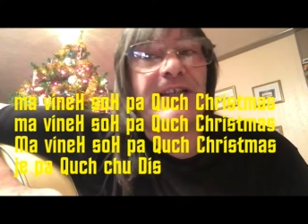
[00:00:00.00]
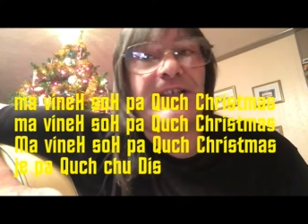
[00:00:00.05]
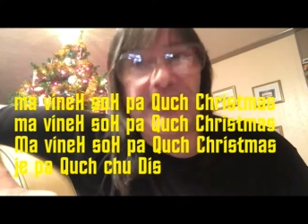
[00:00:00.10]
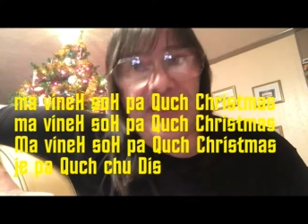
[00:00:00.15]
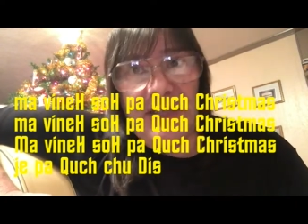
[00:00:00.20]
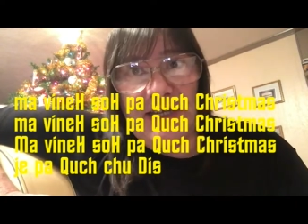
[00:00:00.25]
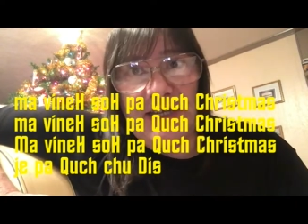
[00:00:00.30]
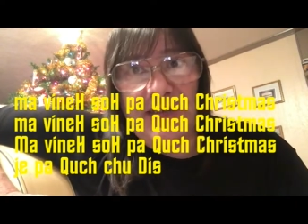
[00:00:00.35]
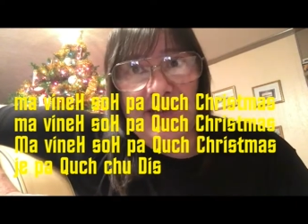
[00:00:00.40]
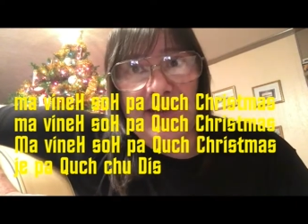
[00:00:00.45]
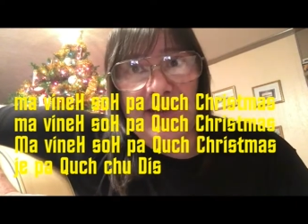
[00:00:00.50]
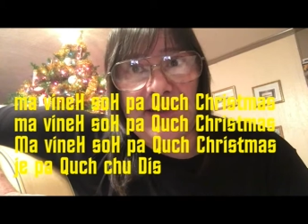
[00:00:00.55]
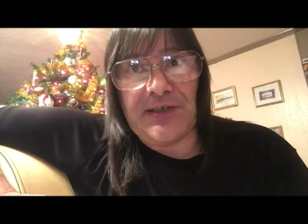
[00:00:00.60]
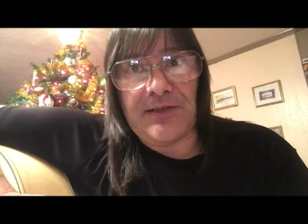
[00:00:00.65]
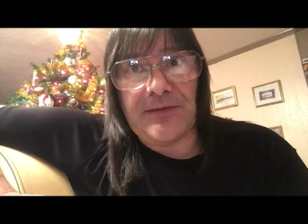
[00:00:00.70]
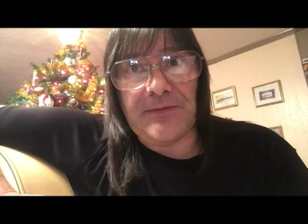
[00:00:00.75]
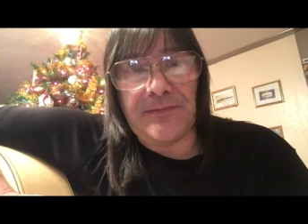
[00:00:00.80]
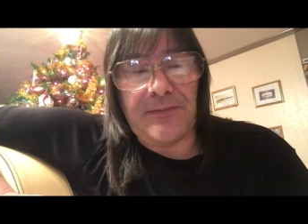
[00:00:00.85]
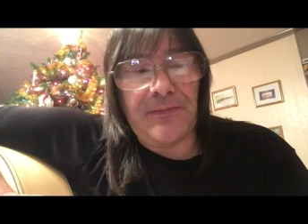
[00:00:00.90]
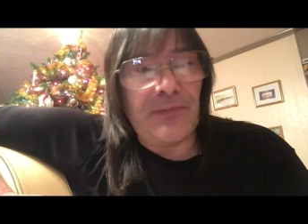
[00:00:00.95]
dis.
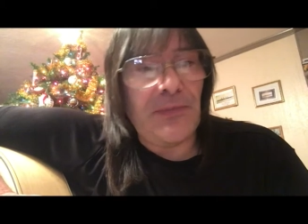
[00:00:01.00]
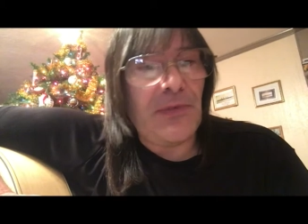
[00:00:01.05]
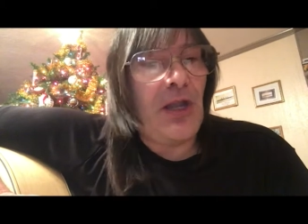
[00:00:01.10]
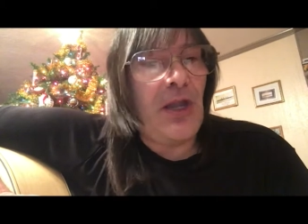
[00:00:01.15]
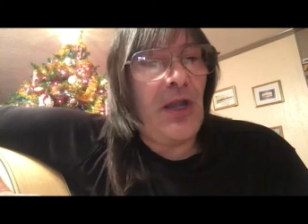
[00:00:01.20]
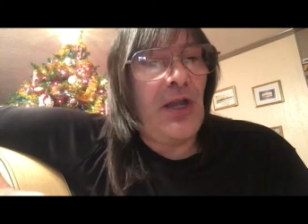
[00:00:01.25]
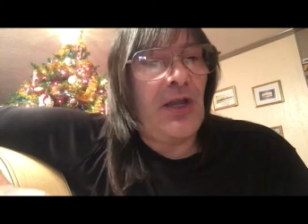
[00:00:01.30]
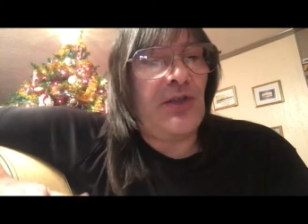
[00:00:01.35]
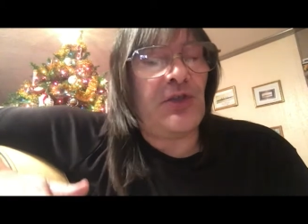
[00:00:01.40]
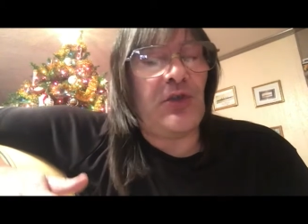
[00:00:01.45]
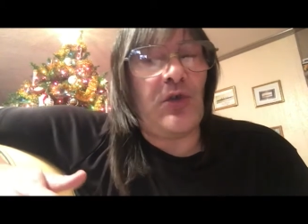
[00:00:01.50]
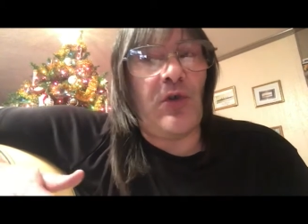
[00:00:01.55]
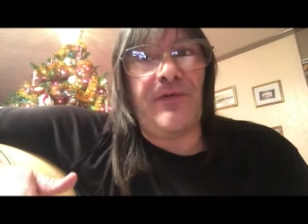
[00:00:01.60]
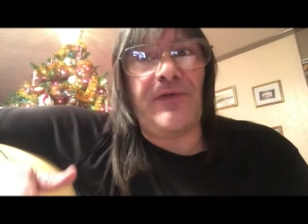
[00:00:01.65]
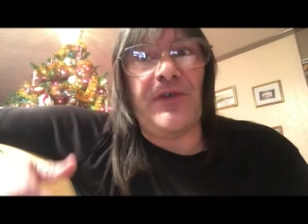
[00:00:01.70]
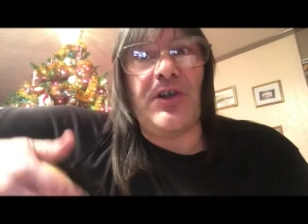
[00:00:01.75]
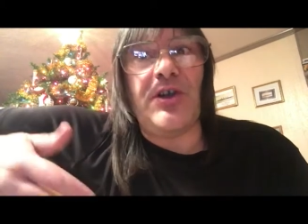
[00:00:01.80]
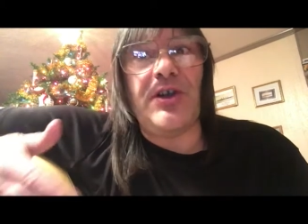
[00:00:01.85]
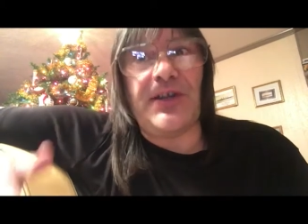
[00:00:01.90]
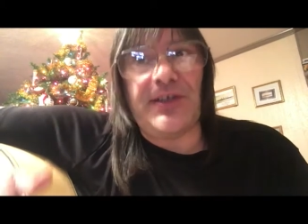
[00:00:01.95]
So if
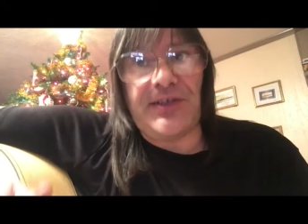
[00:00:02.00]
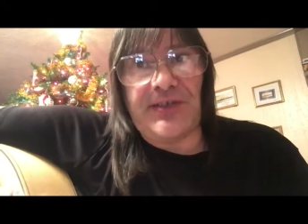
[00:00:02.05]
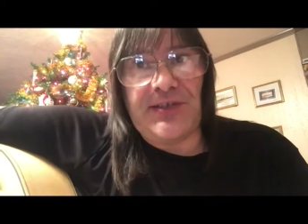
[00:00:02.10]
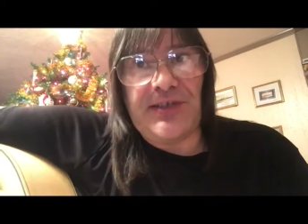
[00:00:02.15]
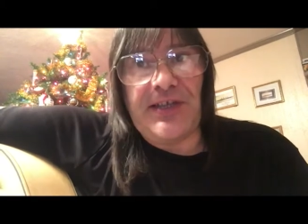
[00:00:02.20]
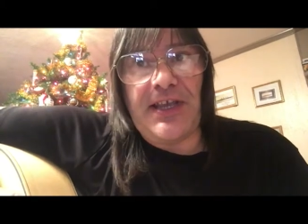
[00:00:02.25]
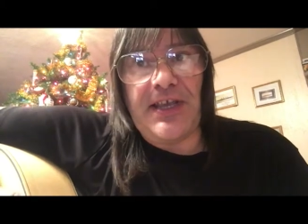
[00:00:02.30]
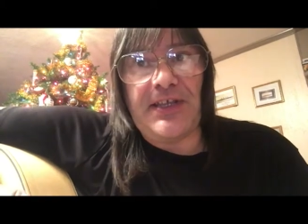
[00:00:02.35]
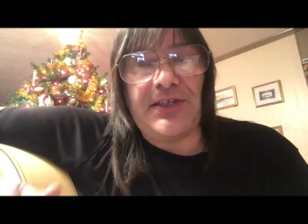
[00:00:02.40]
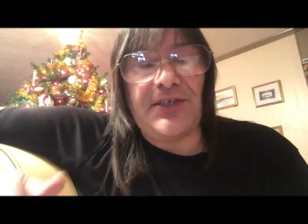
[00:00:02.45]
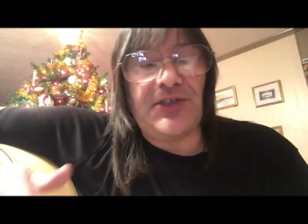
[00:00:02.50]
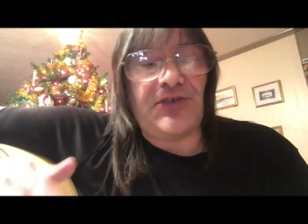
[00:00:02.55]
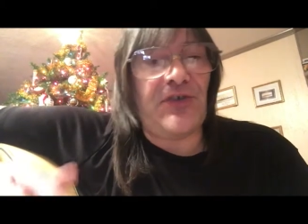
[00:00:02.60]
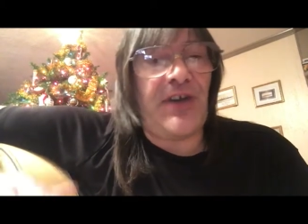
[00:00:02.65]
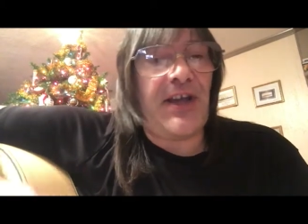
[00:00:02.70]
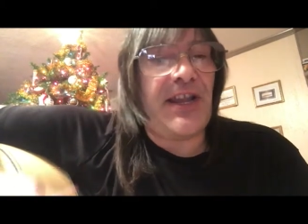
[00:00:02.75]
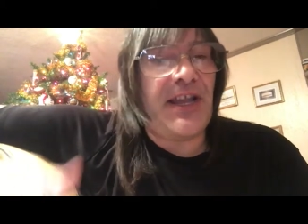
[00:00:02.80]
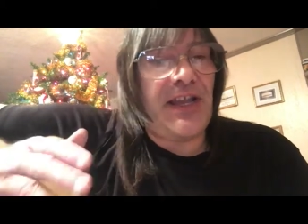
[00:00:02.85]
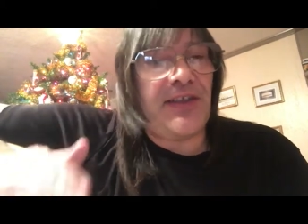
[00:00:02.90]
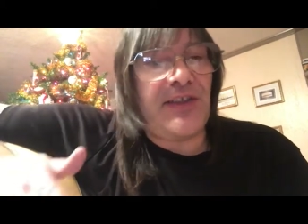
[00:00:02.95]
you're going to sing to
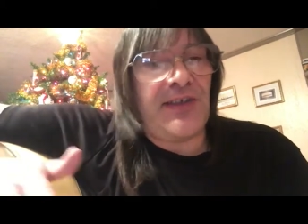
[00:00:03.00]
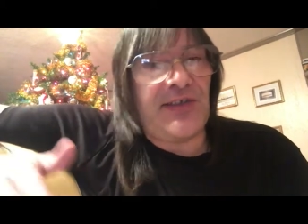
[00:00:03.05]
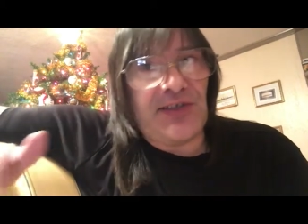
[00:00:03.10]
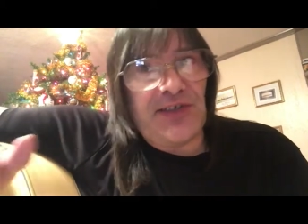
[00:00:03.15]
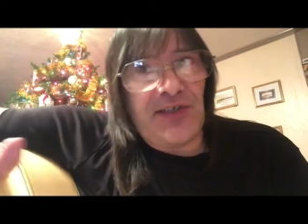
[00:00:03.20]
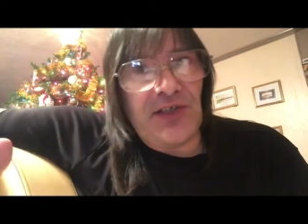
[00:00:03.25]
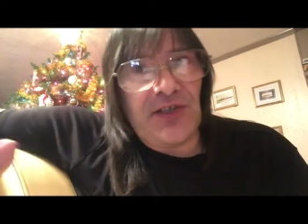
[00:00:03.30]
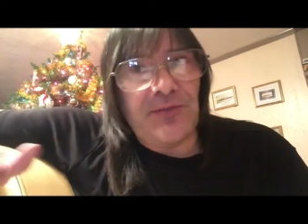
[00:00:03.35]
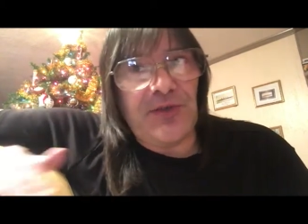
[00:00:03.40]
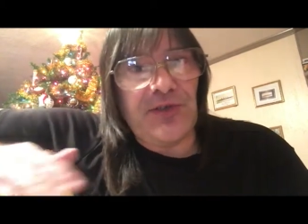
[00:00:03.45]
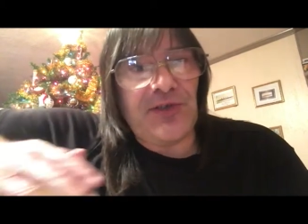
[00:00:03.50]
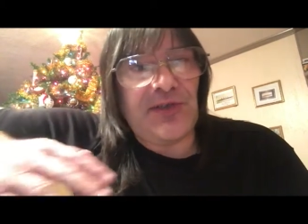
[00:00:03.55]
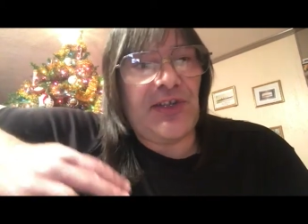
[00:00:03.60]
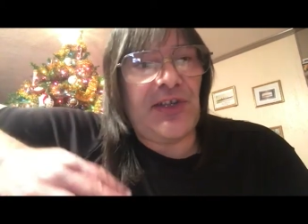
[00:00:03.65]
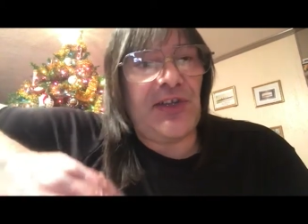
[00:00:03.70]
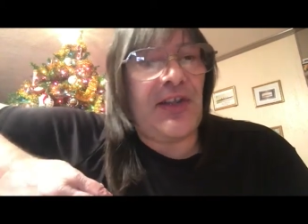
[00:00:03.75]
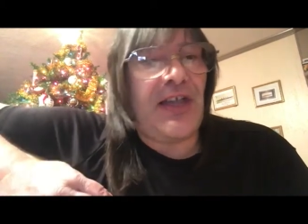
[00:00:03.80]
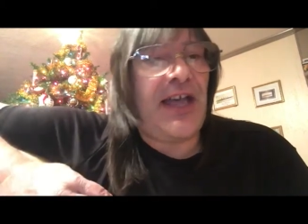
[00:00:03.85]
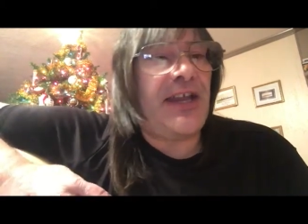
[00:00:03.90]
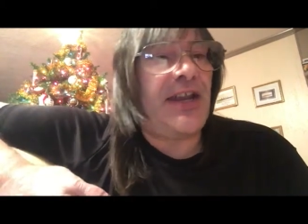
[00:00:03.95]
try to get the syllables
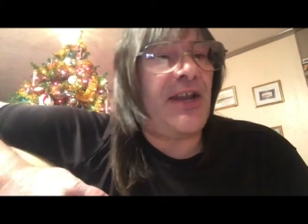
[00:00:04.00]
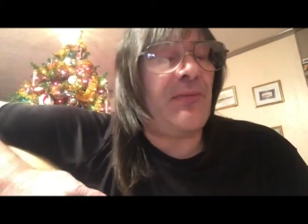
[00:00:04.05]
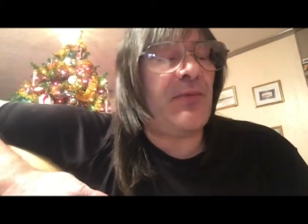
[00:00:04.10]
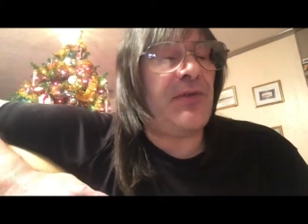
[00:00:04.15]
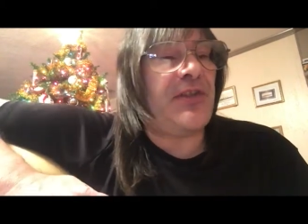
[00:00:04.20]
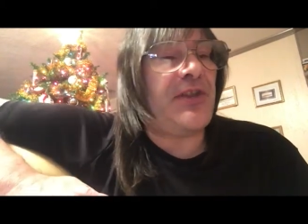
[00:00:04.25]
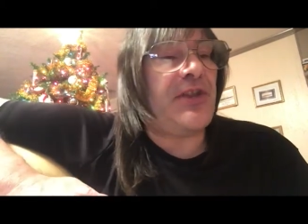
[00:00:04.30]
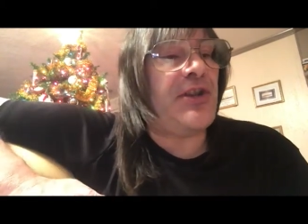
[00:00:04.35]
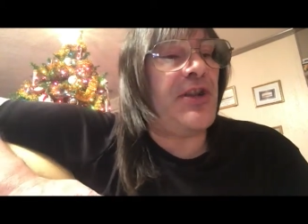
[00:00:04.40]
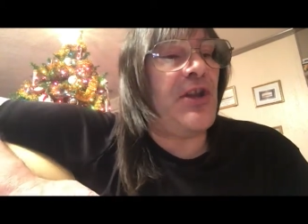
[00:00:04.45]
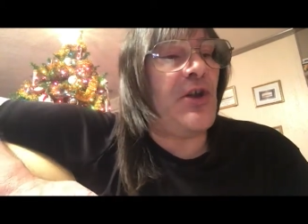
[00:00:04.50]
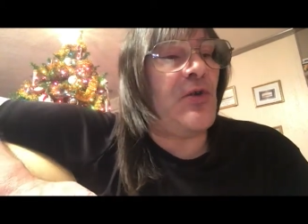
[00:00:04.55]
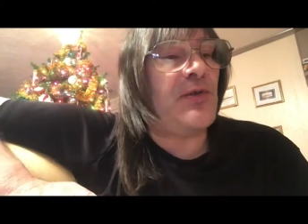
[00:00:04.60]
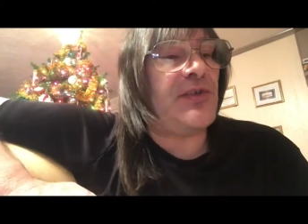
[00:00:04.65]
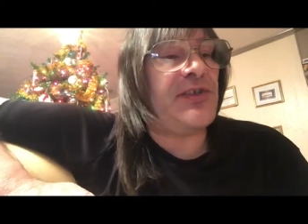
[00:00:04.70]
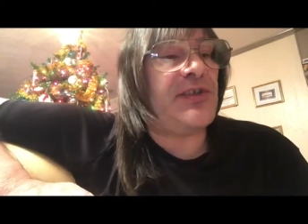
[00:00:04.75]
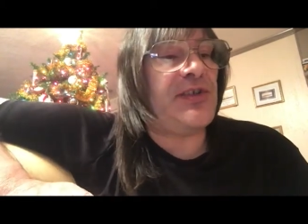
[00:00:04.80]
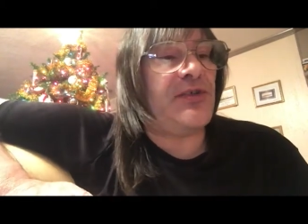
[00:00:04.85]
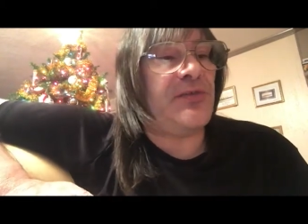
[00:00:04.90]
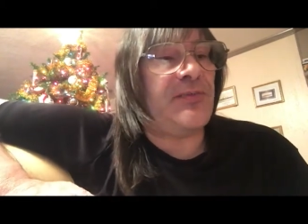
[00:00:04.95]
to line up with the
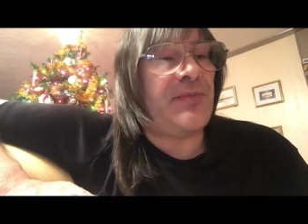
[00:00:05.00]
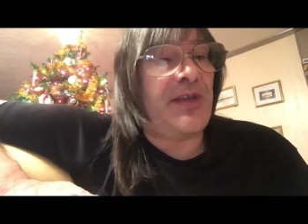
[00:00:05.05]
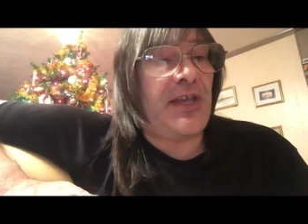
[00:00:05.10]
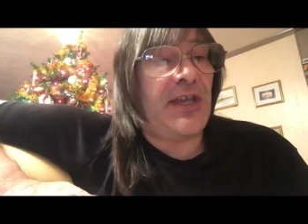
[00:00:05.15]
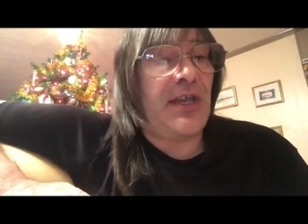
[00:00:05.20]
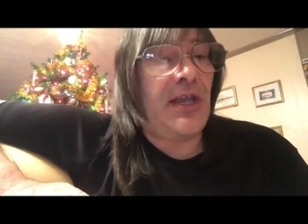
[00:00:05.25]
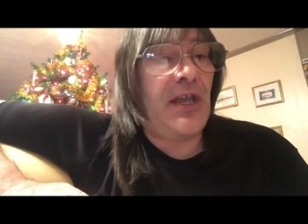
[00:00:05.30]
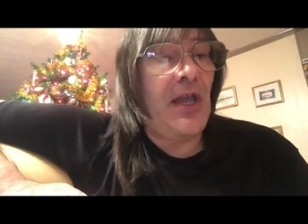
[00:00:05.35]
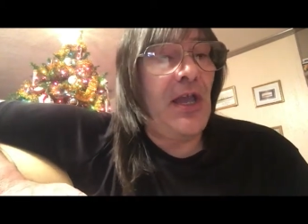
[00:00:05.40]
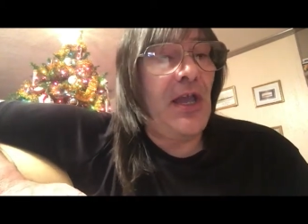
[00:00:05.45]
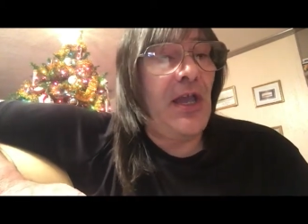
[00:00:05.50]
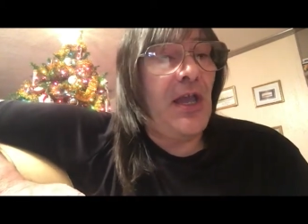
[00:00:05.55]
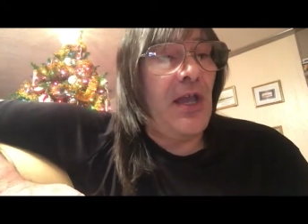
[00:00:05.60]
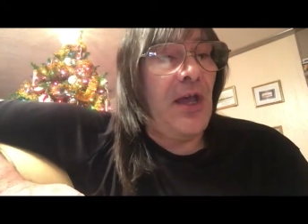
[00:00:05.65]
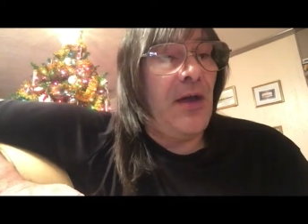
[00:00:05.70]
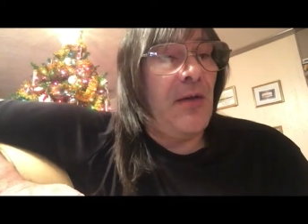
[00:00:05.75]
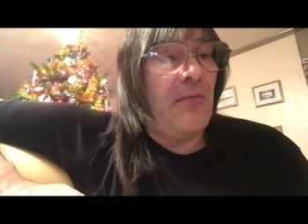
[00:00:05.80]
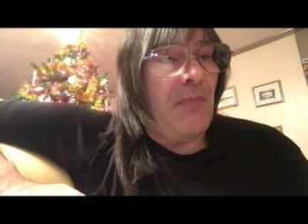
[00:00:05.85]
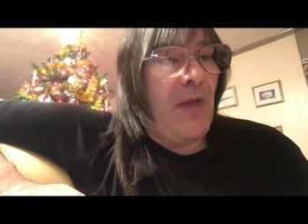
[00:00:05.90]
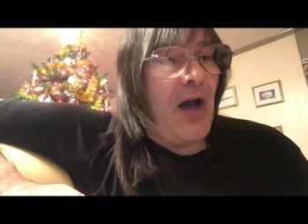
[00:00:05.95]
notes, it'll be
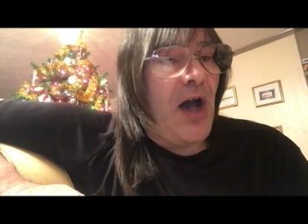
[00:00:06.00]
oh,